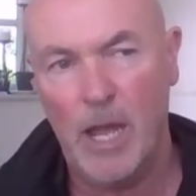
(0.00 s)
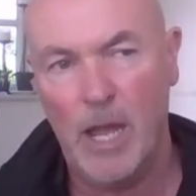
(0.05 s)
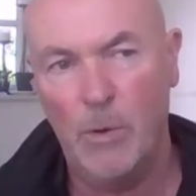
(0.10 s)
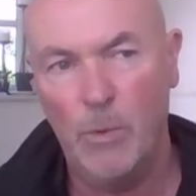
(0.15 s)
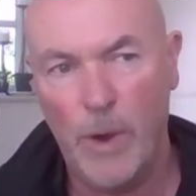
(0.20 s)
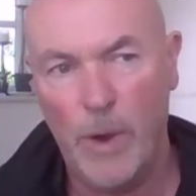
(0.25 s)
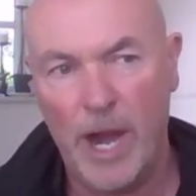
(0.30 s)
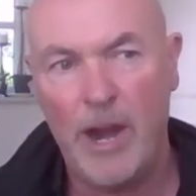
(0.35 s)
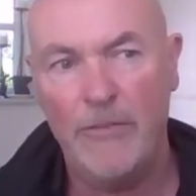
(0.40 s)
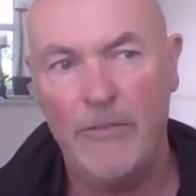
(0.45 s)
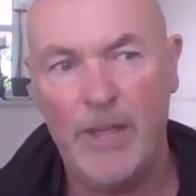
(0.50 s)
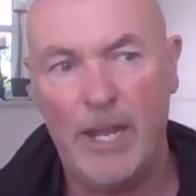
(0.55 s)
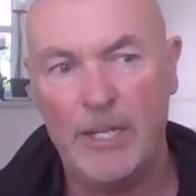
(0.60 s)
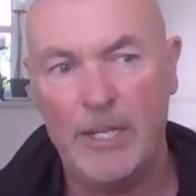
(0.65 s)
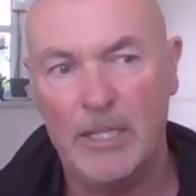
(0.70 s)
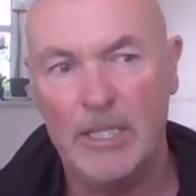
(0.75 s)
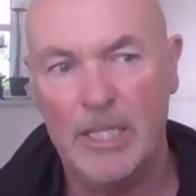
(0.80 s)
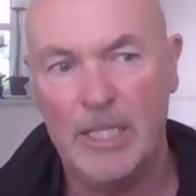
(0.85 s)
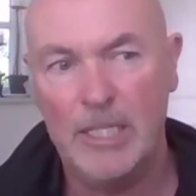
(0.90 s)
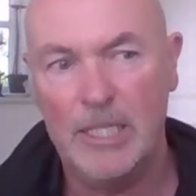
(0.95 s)
aware that,
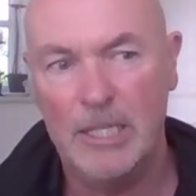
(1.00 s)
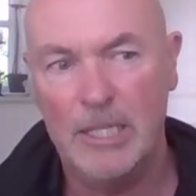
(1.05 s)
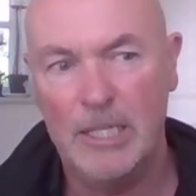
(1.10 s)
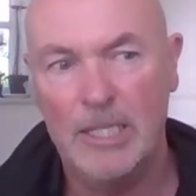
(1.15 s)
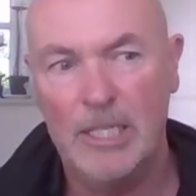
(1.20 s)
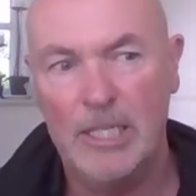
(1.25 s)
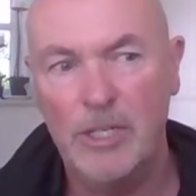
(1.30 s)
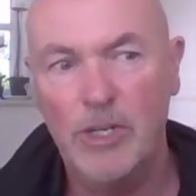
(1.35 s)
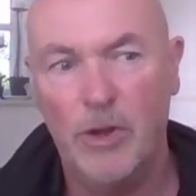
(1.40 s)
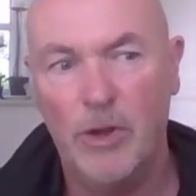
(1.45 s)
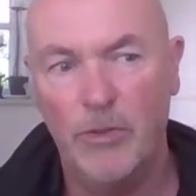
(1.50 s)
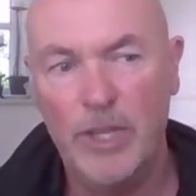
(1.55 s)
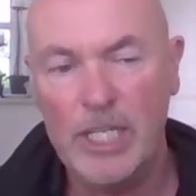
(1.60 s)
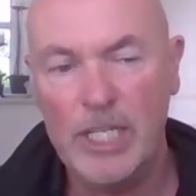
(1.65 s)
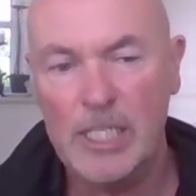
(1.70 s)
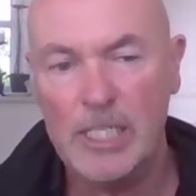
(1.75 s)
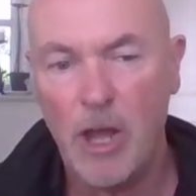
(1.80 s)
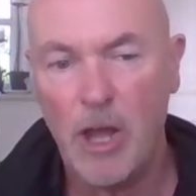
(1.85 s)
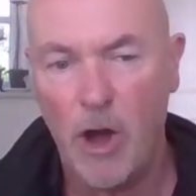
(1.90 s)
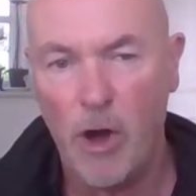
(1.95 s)
you know,
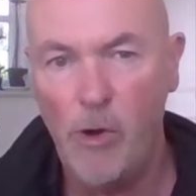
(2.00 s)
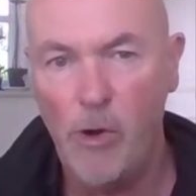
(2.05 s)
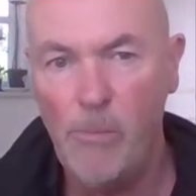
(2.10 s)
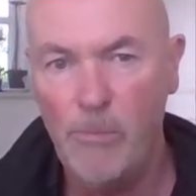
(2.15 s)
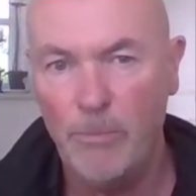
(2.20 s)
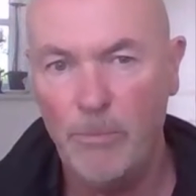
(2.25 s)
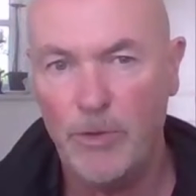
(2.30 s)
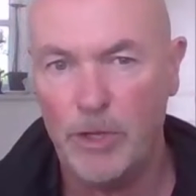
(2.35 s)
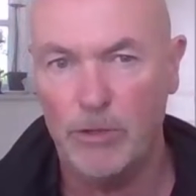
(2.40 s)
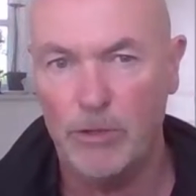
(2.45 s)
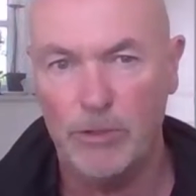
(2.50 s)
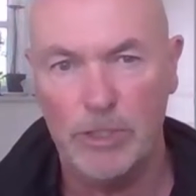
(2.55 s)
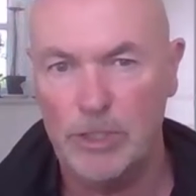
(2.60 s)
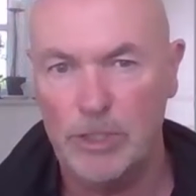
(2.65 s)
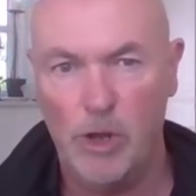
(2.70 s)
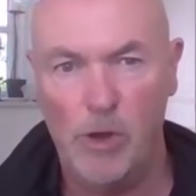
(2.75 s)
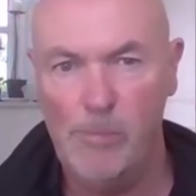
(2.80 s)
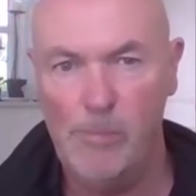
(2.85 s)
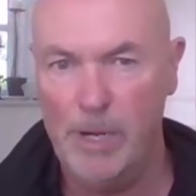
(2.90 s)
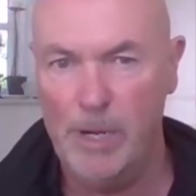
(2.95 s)
this is home to
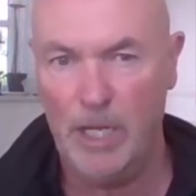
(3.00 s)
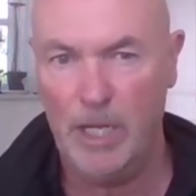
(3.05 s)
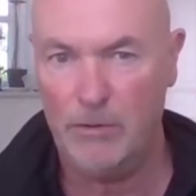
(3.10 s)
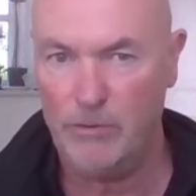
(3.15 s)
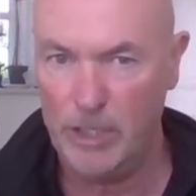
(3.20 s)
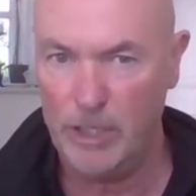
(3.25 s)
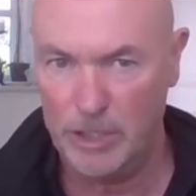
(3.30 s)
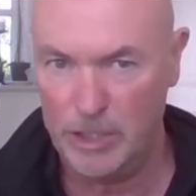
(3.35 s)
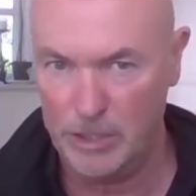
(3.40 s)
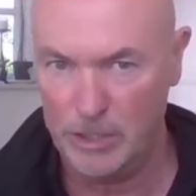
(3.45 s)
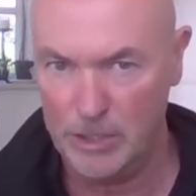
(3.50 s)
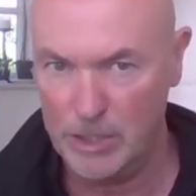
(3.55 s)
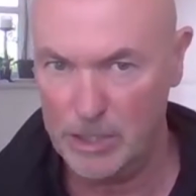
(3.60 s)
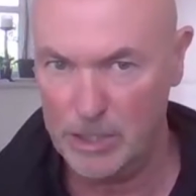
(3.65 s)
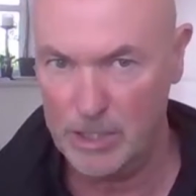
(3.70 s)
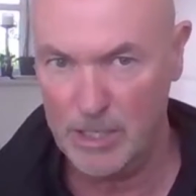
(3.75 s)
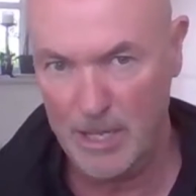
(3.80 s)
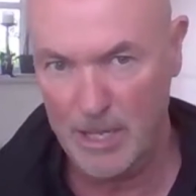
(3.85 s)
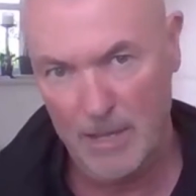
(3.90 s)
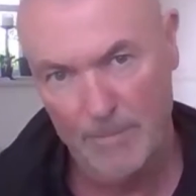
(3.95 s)
so many
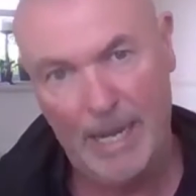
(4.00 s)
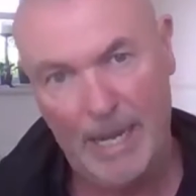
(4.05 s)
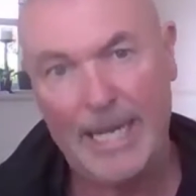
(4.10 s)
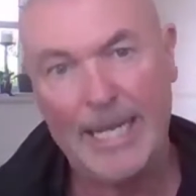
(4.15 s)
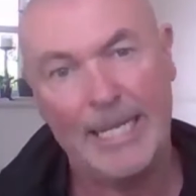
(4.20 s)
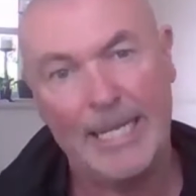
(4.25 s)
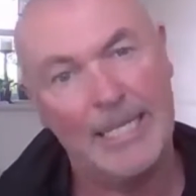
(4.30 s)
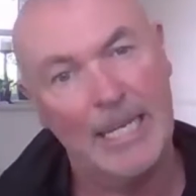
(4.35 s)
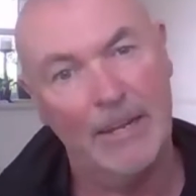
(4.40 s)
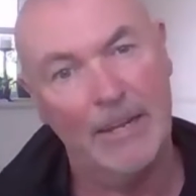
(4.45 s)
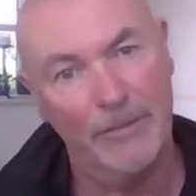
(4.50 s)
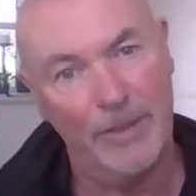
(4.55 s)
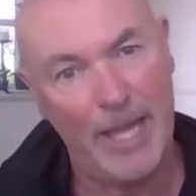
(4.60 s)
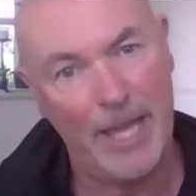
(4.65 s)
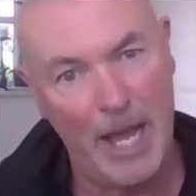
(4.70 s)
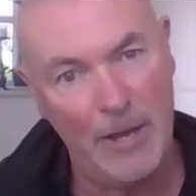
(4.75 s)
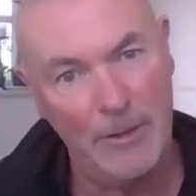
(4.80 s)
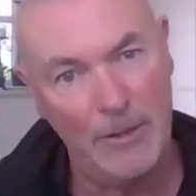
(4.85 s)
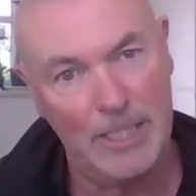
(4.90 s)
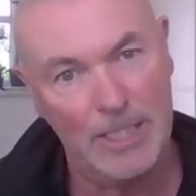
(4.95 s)
creatures. And I get to live in the
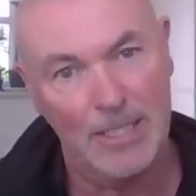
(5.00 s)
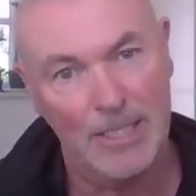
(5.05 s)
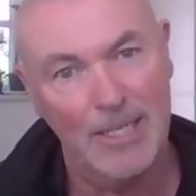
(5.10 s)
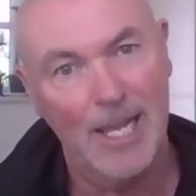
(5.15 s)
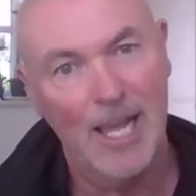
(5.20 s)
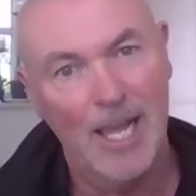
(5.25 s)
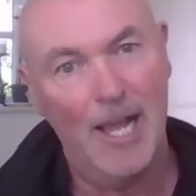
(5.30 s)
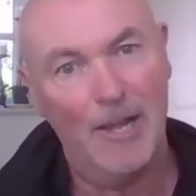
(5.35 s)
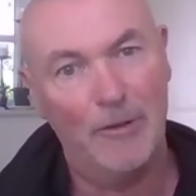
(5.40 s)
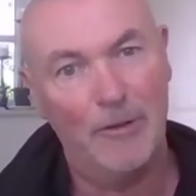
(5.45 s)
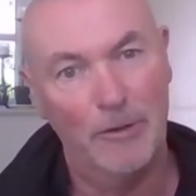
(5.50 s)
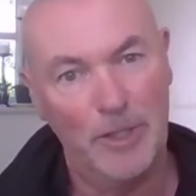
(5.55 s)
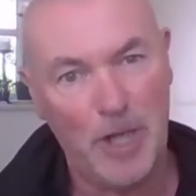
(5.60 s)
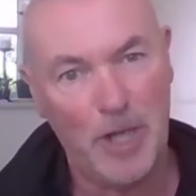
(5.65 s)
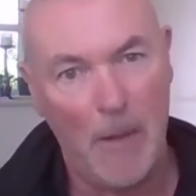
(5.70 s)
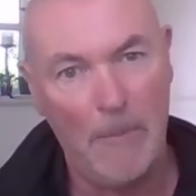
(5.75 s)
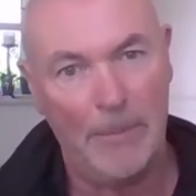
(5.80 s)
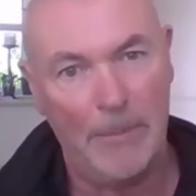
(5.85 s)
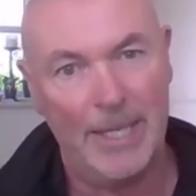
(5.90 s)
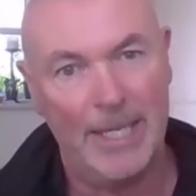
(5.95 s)
house and go
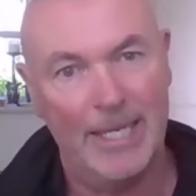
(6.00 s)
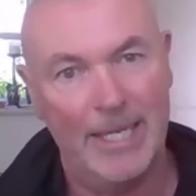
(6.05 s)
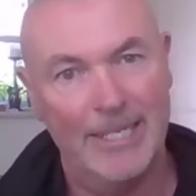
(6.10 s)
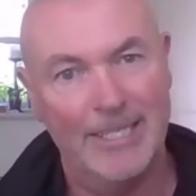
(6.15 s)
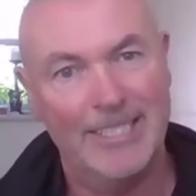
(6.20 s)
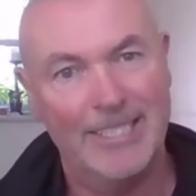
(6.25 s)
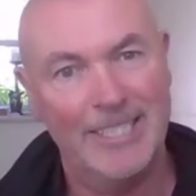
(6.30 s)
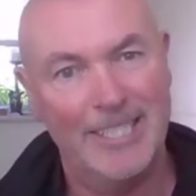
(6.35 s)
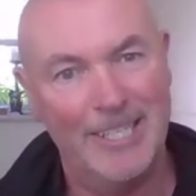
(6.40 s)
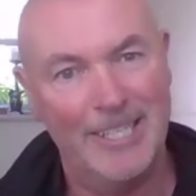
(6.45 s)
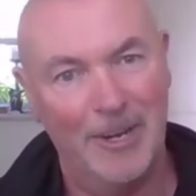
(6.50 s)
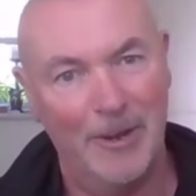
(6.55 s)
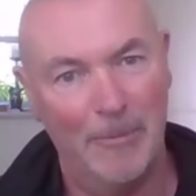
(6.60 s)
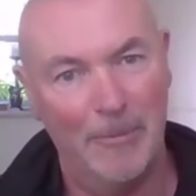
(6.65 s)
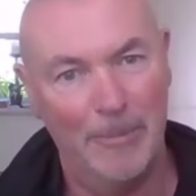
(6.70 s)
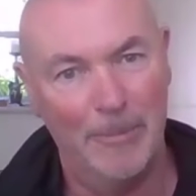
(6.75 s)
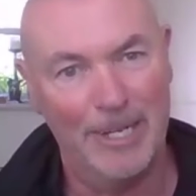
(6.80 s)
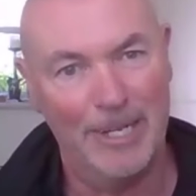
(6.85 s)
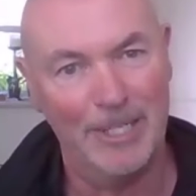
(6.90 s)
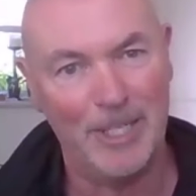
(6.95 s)
shopping and, you know,
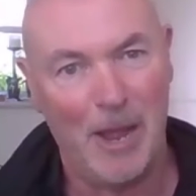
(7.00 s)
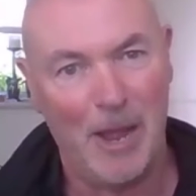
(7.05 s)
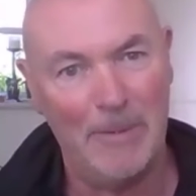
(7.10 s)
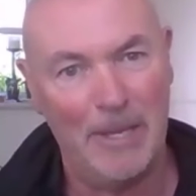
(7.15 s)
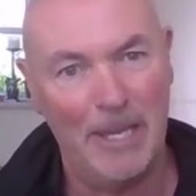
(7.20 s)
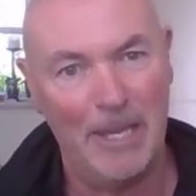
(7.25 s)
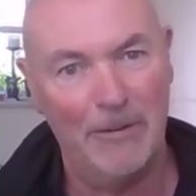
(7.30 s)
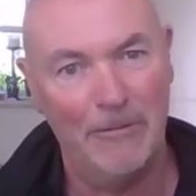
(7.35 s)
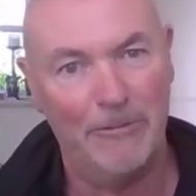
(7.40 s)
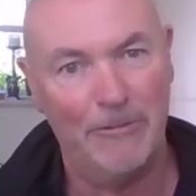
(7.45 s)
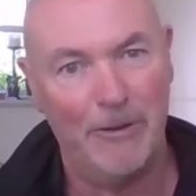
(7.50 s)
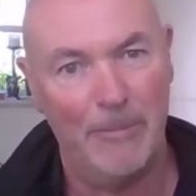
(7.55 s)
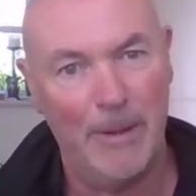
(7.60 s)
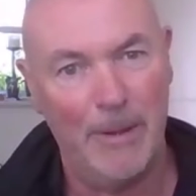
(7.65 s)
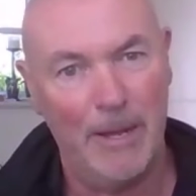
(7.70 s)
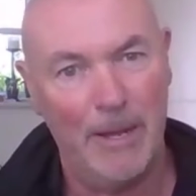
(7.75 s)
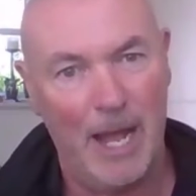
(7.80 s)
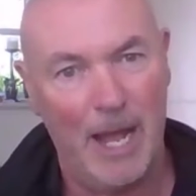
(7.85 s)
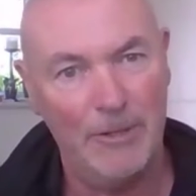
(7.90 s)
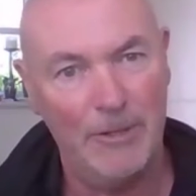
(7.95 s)
bring shopping in
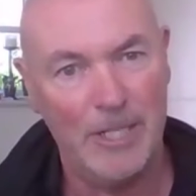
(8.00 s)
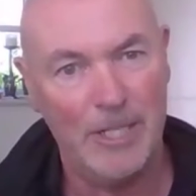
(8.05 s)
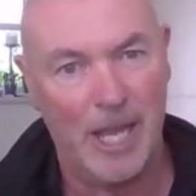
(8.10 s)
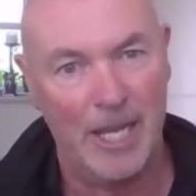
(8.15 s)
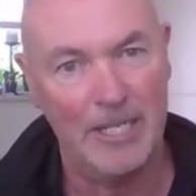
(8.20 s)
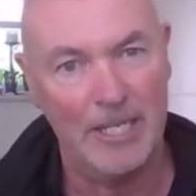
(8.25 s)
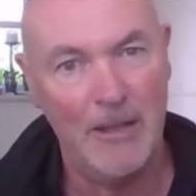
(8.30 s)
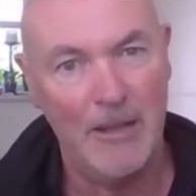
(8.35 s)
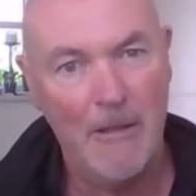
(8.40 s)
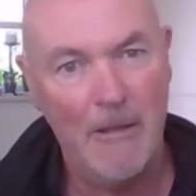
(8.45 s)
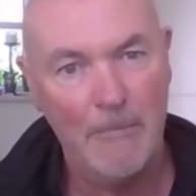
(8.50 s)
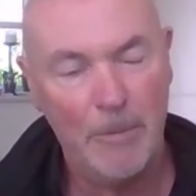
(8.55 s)
from outside.